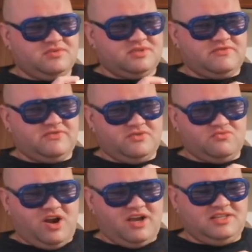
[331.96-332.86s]
and for the
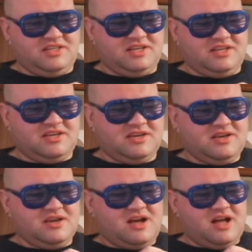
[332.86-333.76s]
writing,
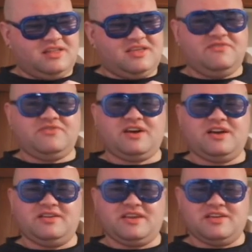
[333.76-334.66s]
I'll give
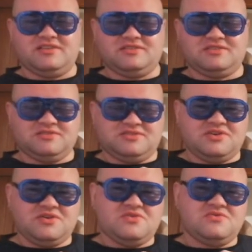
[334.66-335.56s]
that an 8.
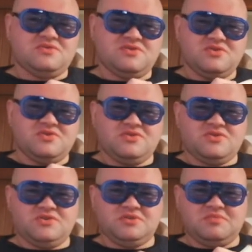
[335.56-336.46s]
So,
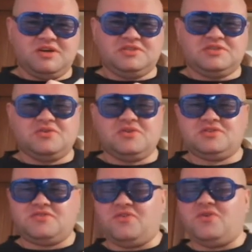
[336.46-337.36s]
those are my
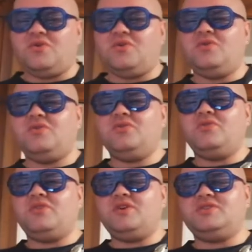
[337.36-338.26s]
scores for
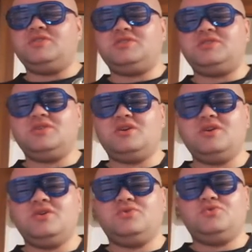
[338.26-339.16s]
this
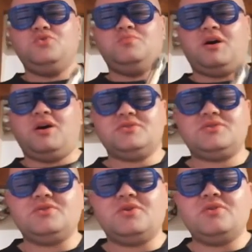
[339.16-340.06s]
two-part
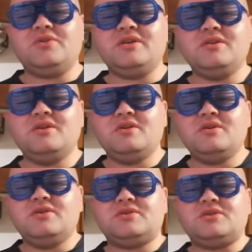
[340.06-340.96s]
story.
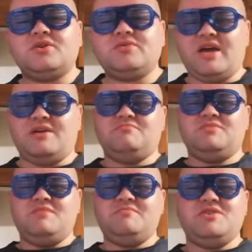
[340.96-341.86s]
So, yeah,
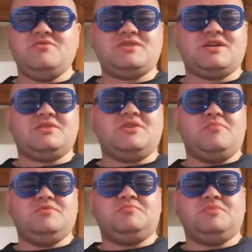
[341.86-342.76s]
let me know down in the
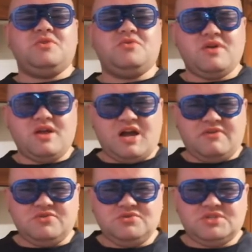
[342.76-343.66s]
comments below,
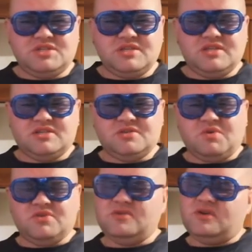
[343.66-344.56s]
have you seen this
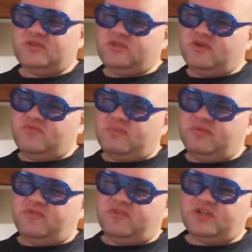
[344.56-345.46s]
one? the
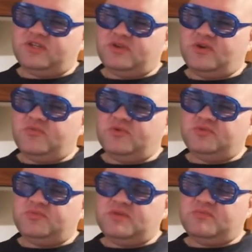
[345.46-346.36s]
Rebel Flesh and the
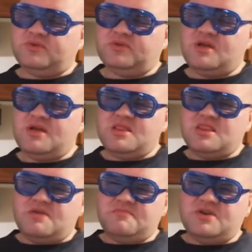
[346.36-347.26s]
Almost people.
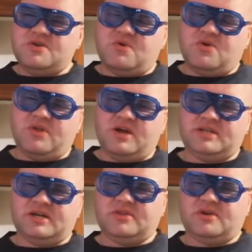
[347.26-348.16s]
Let me know all that
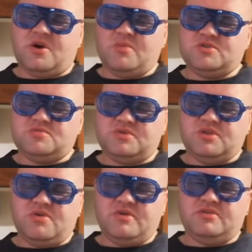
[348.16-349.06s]
down in the comments
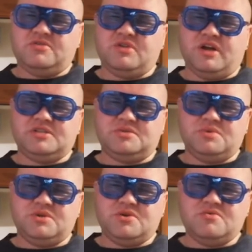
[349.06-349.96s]
below, and if you like this
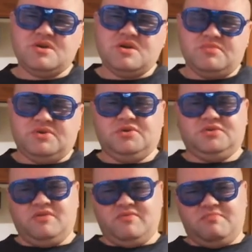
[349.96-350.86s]
video, be sure
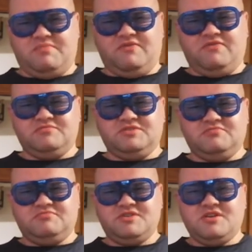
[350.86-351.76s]
to give it a big thumbs up.